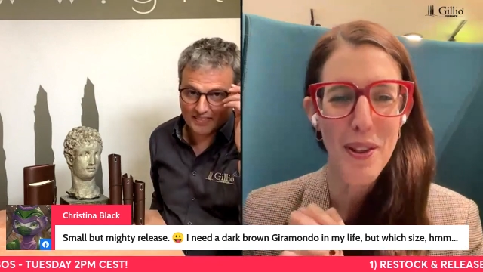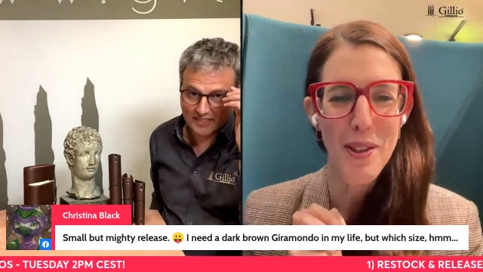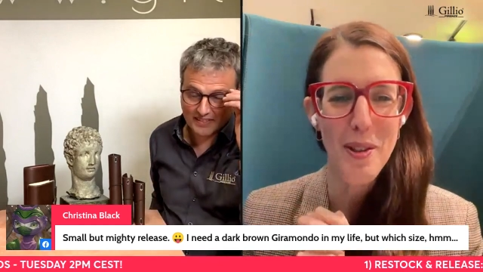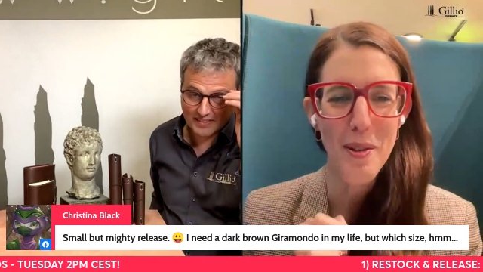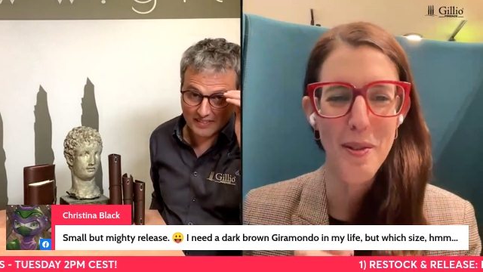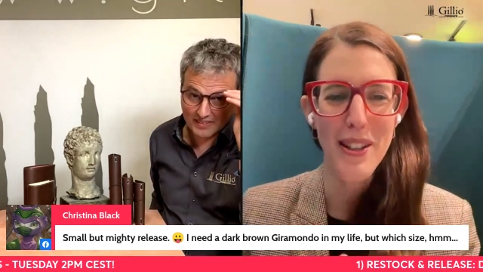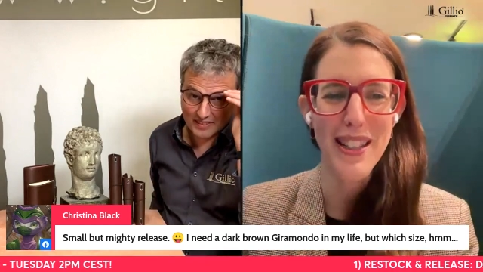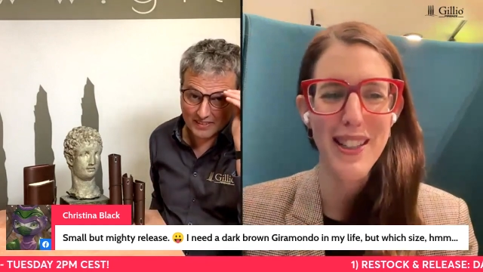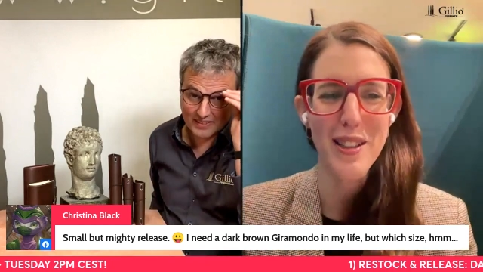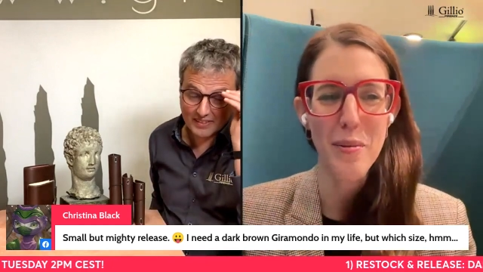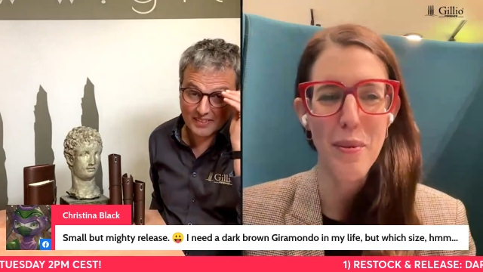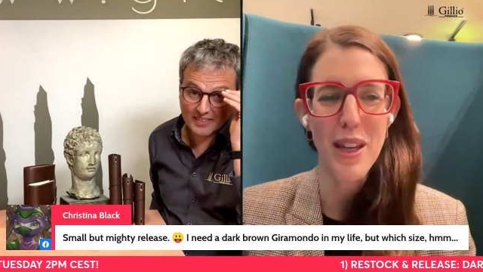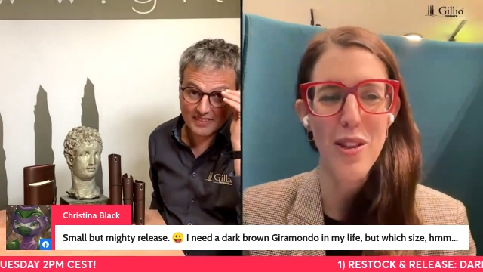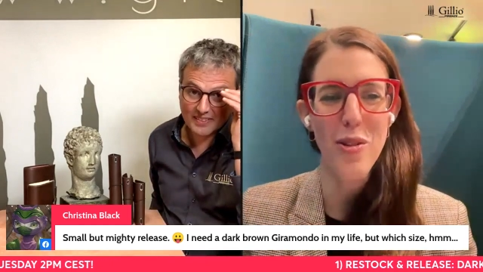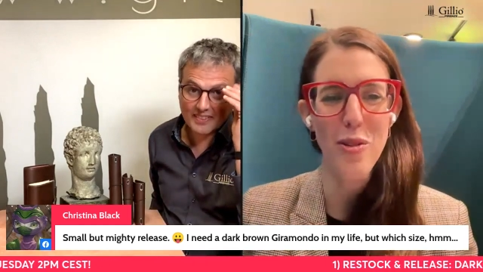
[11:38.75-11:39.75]
Speaker 1: So we need to
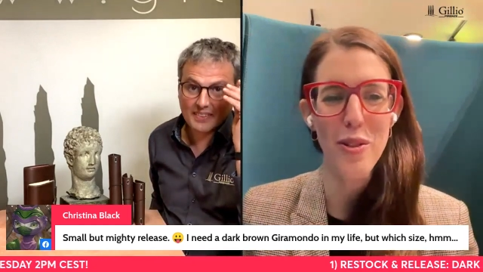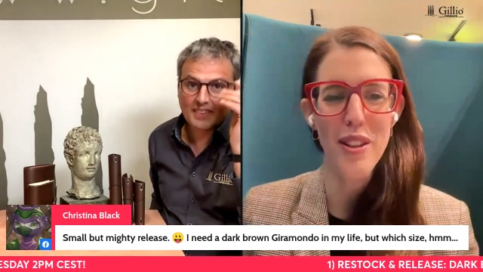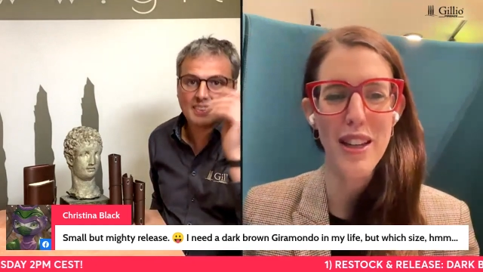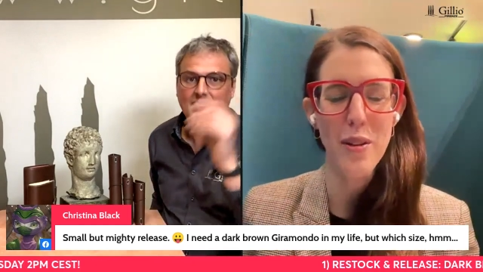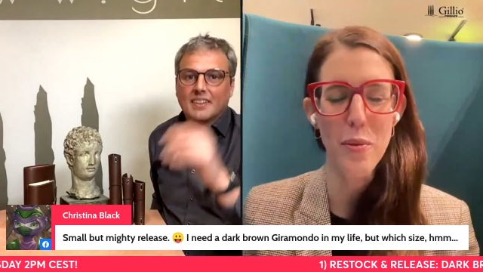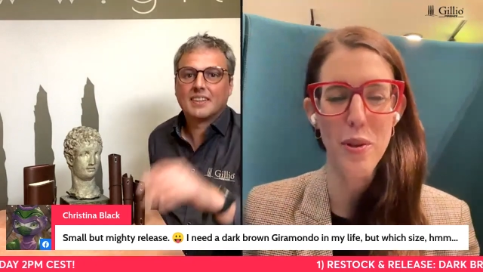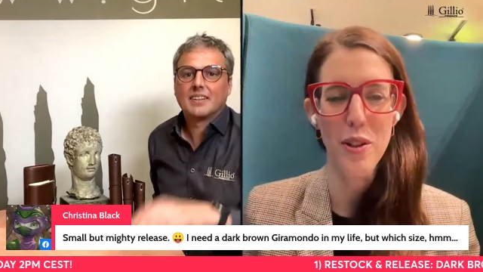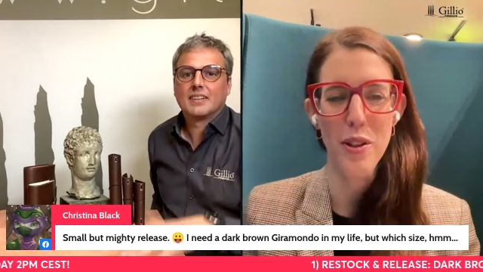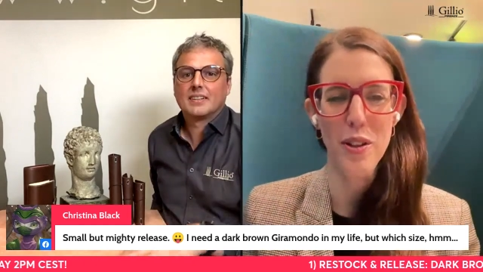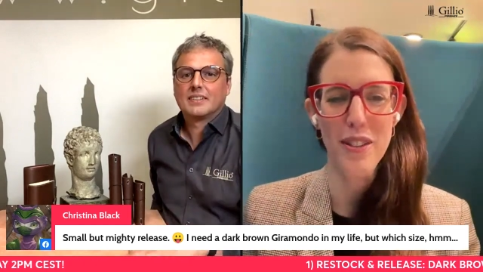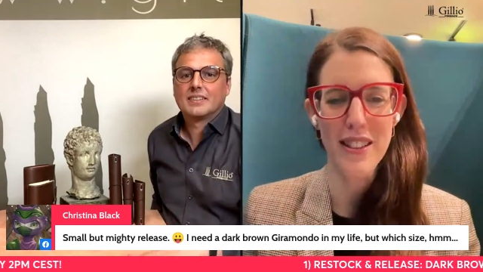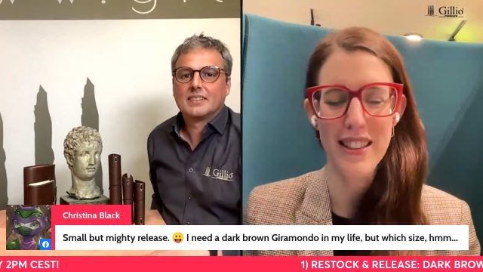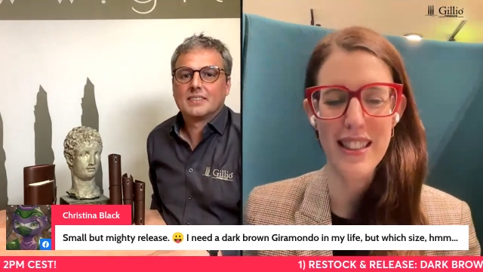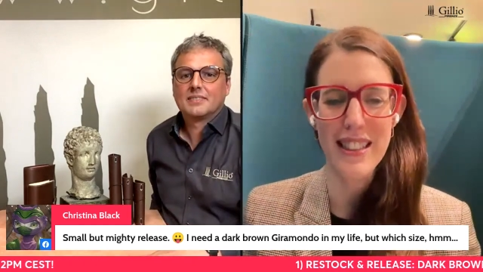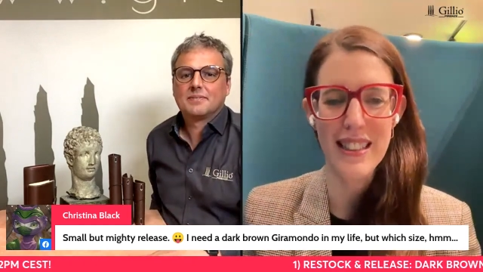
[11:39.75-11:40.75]
make sure that we're not
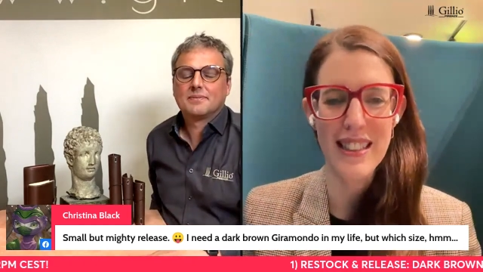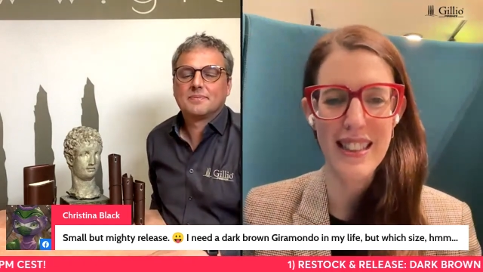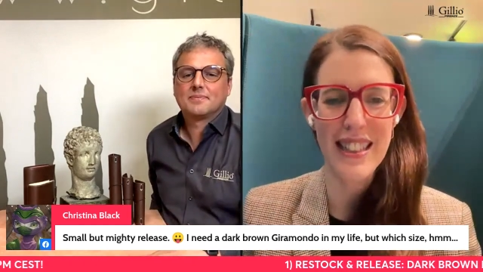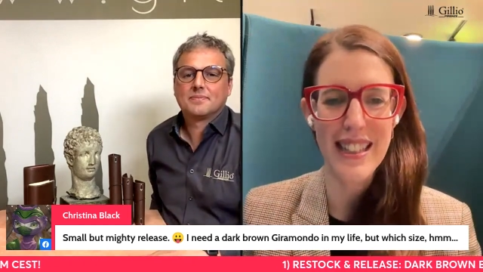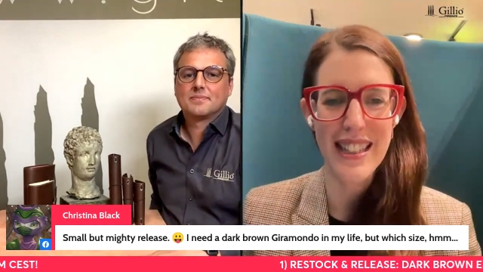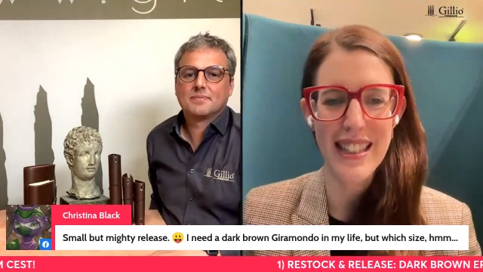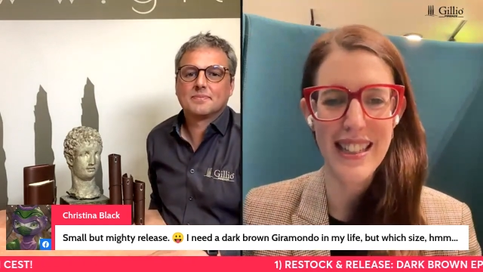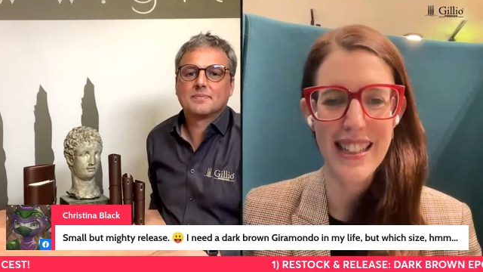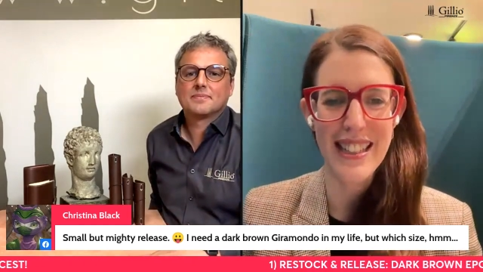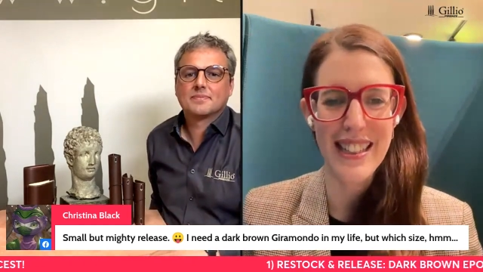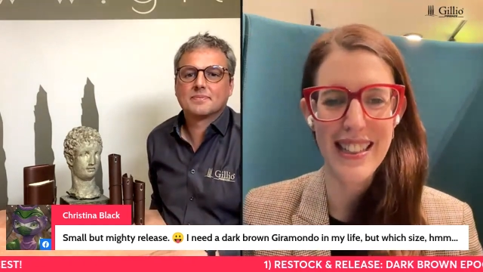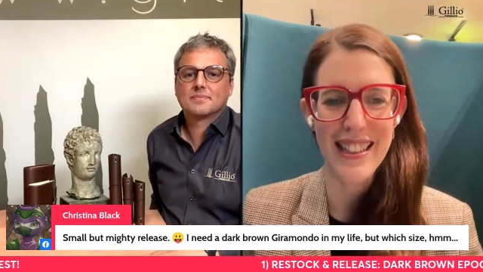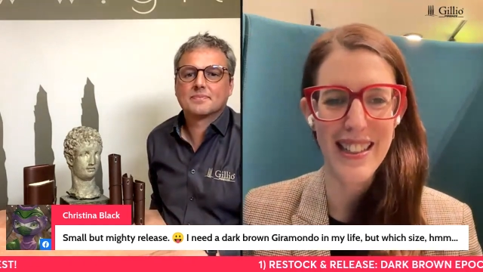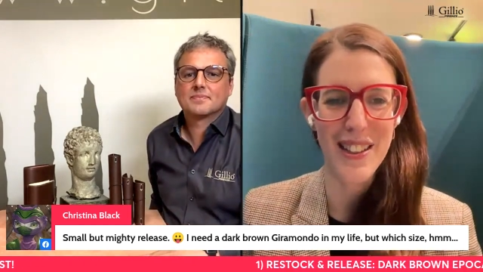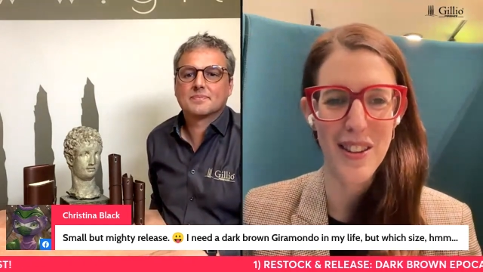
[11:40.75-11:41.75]
uh, delaying
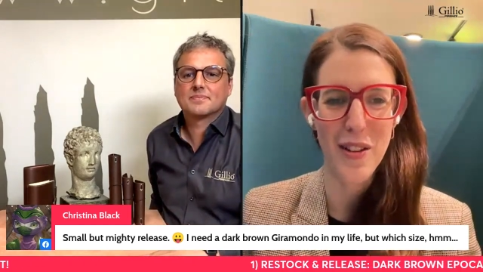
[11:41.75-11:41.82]
uh,